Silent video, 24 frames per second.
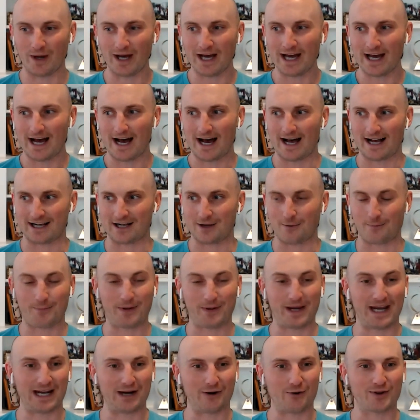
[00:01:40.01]
uh,
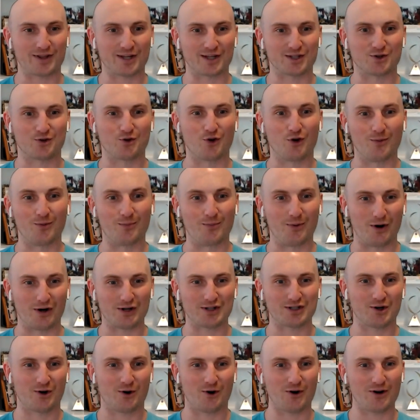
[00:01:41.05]
competing with the school
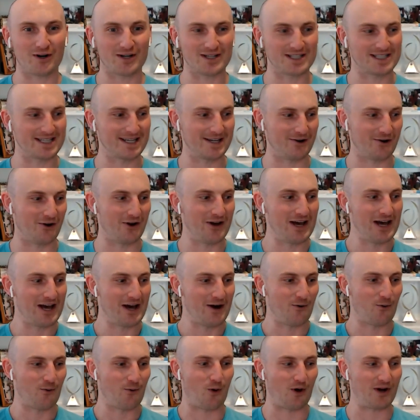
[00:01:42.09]
bookstore until
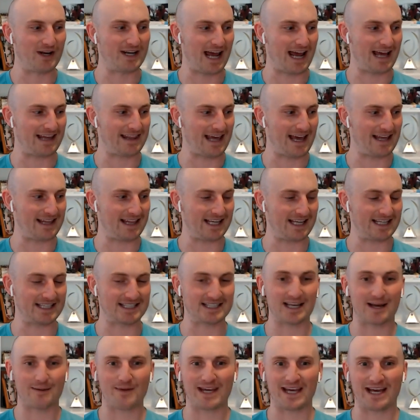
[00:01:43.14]
one day they, they
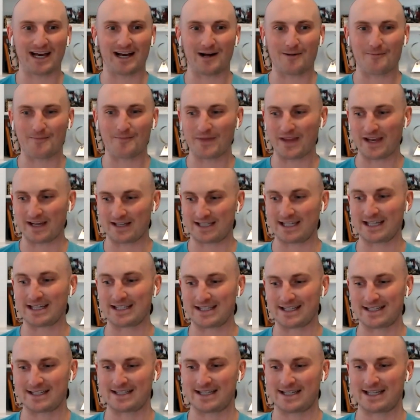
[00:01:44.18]
sent me a, a cease and
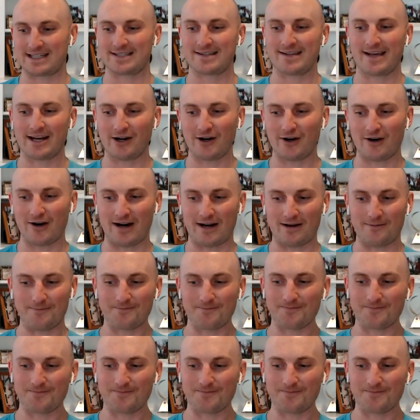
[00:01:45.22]
desist letter, and